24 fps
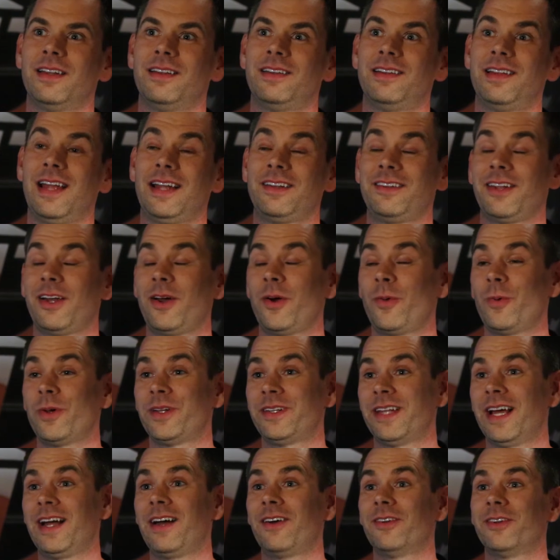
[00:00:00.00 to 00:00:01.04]
that's how it went
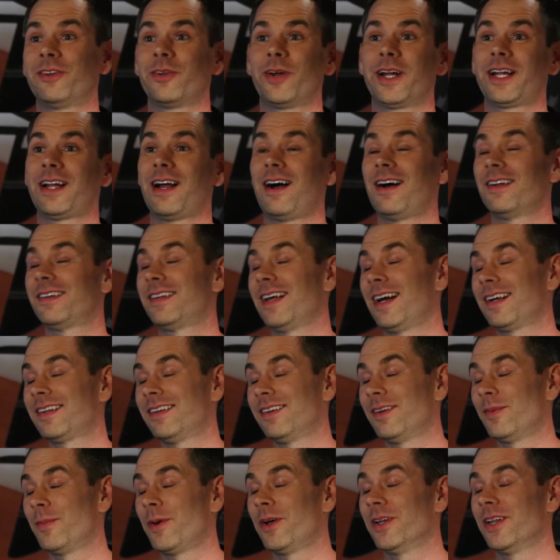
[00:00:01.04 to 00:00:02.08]
down. So I contacted
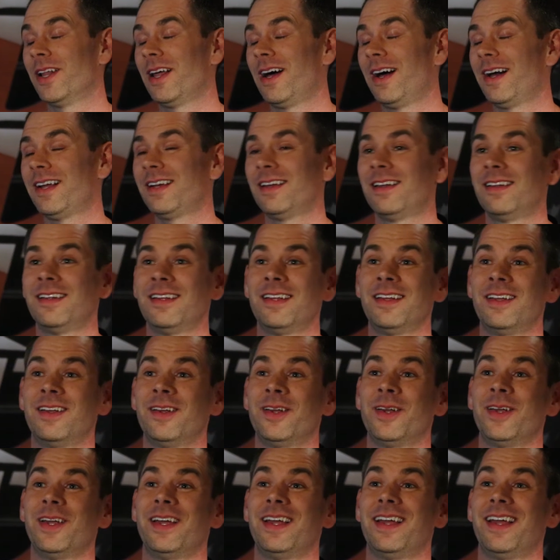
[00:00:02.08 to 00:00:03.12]
him online,
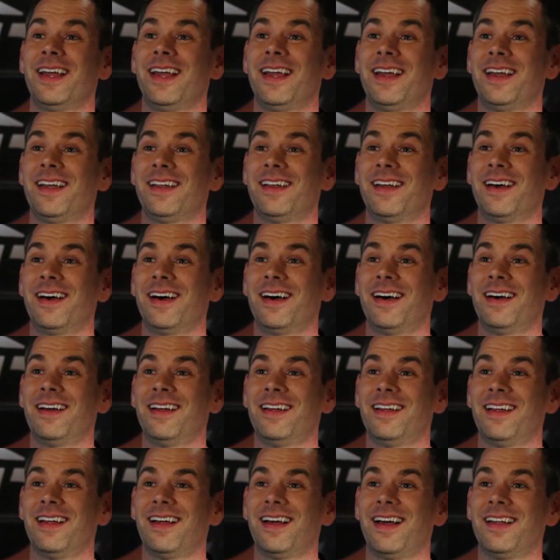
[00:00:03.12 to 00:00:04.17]
and
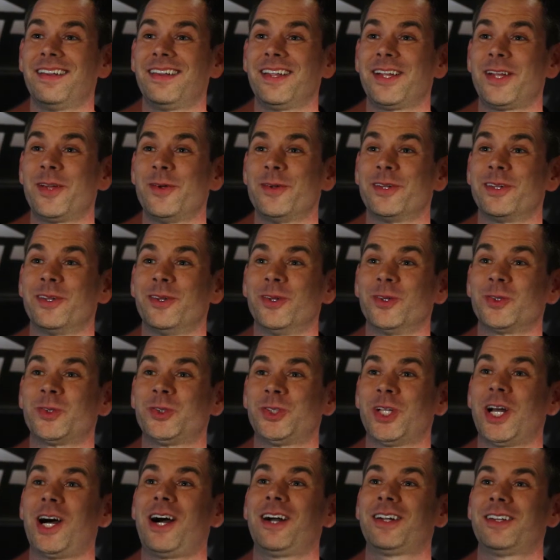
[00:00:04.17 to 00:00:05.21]
I think he was a little
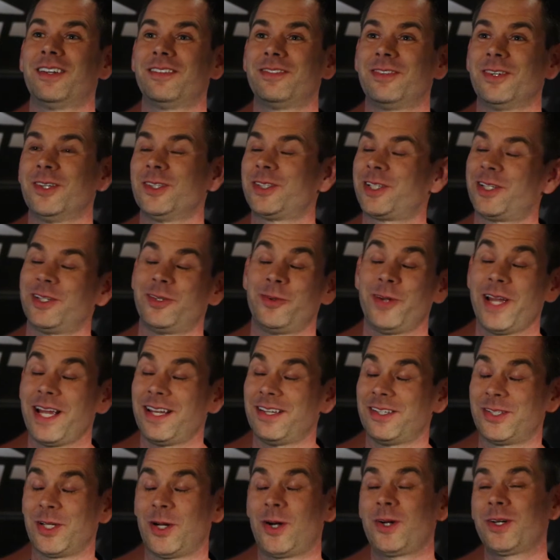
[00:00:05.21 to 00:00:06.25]
shocked at first because we
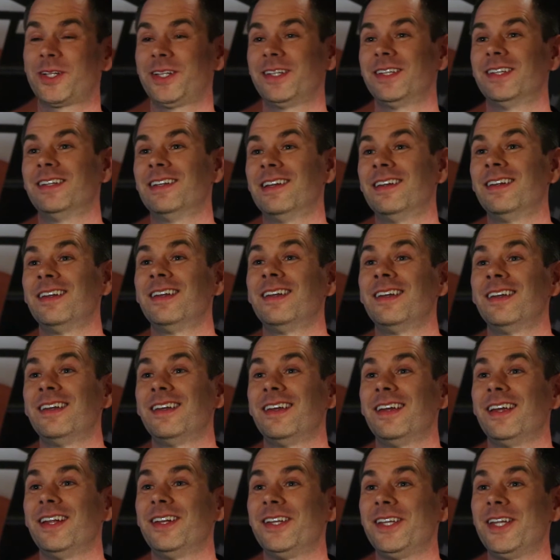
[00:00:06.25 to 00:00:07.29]
hadn't talked in
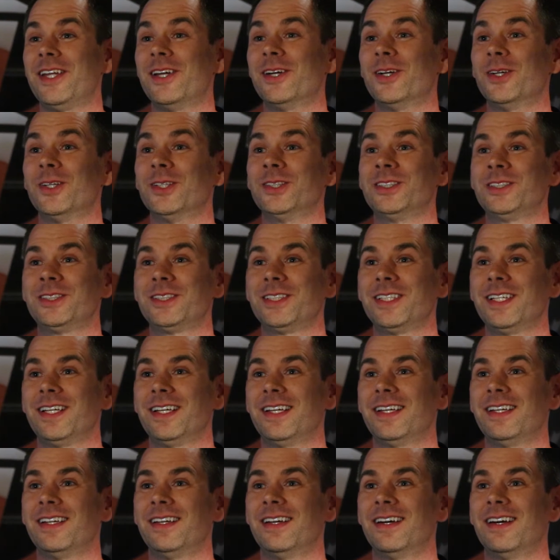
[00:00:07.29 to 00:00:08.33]
years.
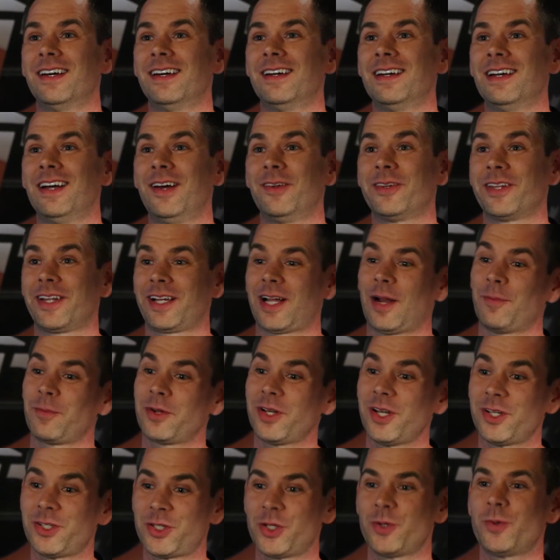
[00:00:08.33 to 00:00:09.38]
And I was like, I'm
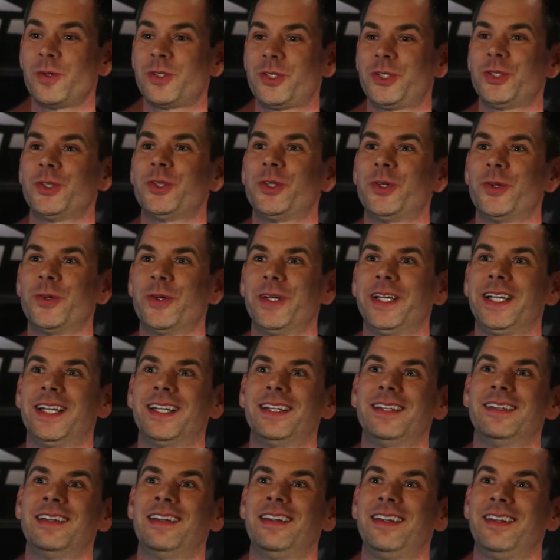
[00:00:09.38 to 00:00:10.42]
gonna do what you're doing.
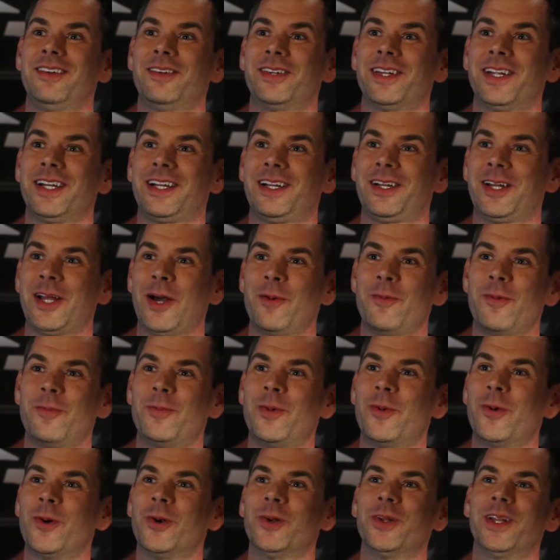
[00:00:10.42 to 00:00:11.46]
And he was like, come
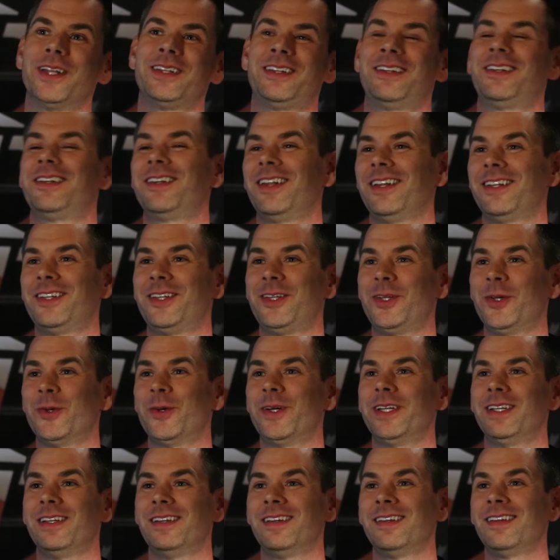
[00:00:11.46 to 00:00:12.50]
aboard, let's do
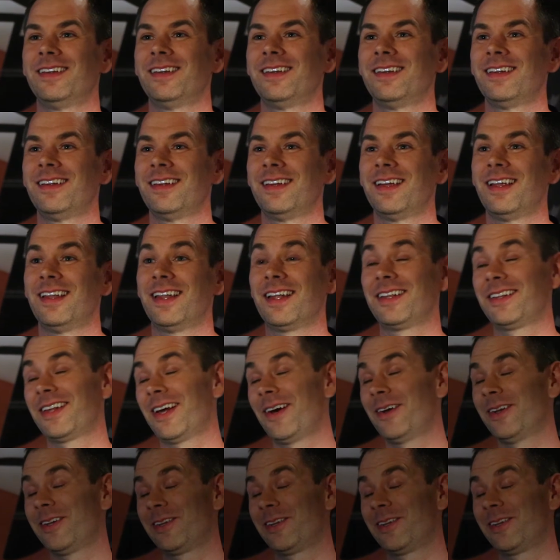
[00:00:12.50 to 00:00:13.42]
it. And that's how it